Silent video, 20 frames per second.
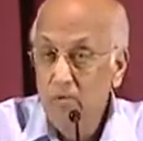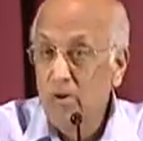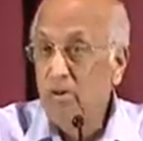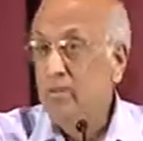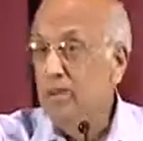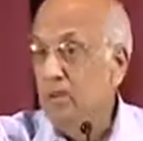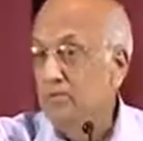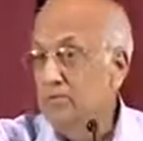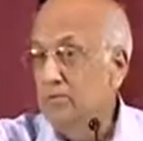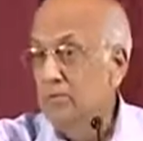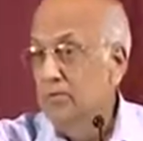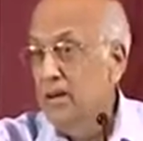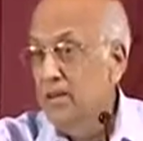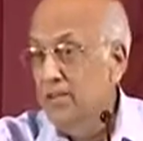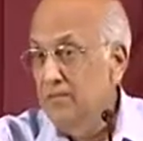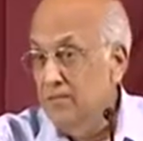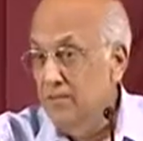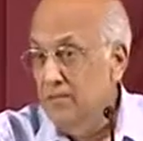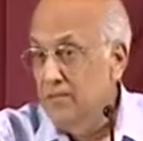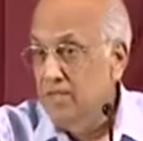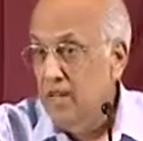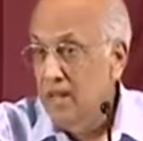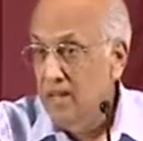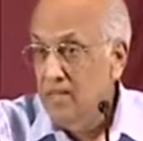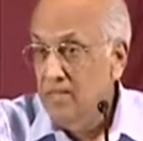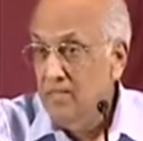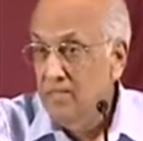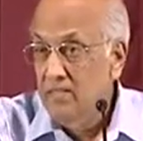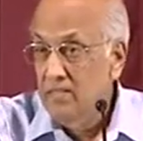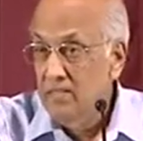What type of wife is
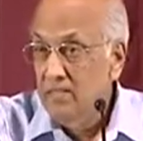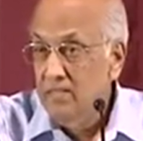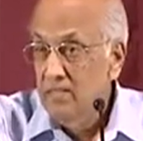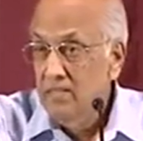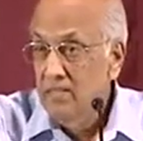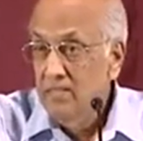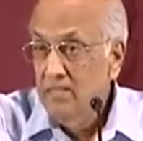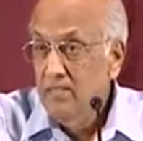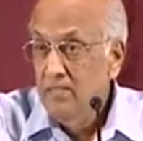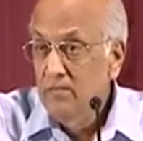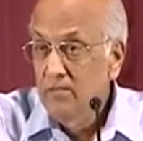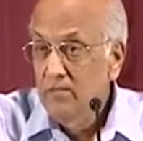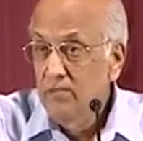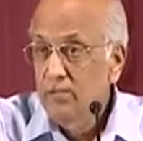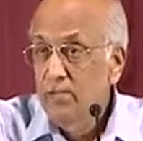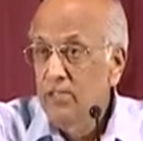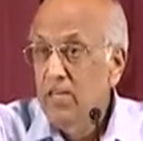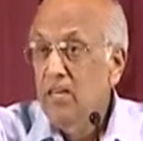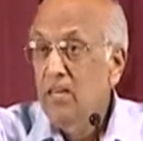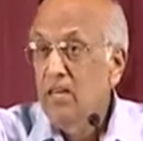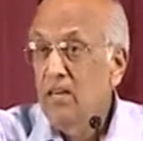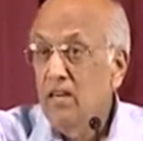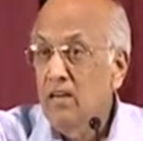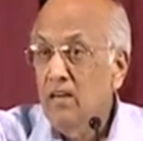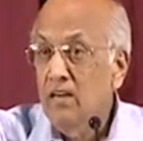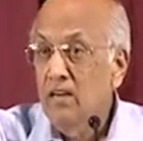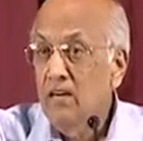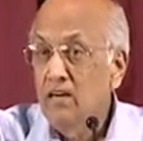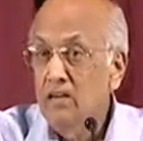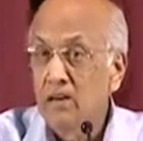that who's
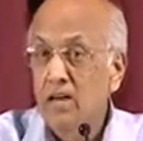seeking